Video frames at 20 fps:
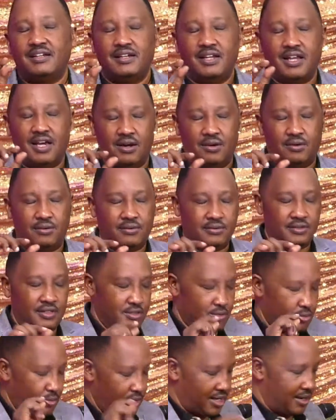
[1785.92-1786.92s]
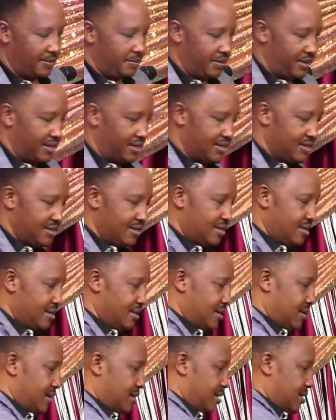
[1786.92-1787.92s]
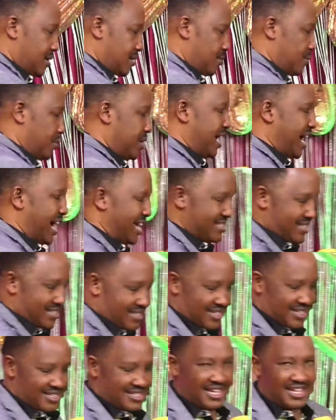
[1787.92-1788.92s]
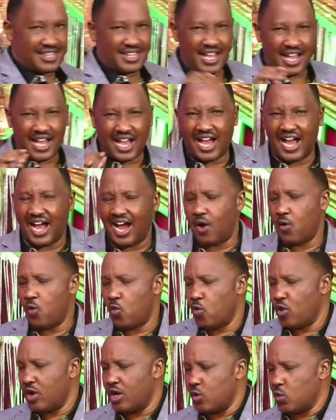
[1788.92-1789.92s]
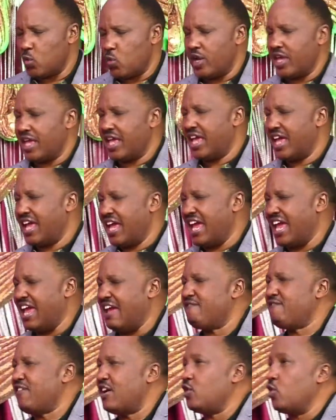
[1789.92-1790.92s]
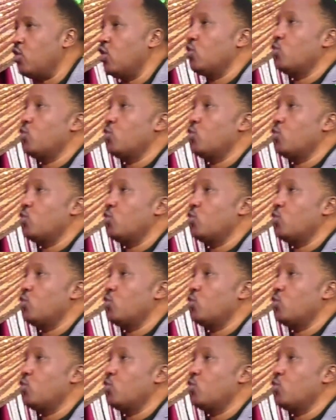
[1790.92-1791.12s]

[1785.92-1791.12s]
Now this is what happened. We ask each other, how will we ever know?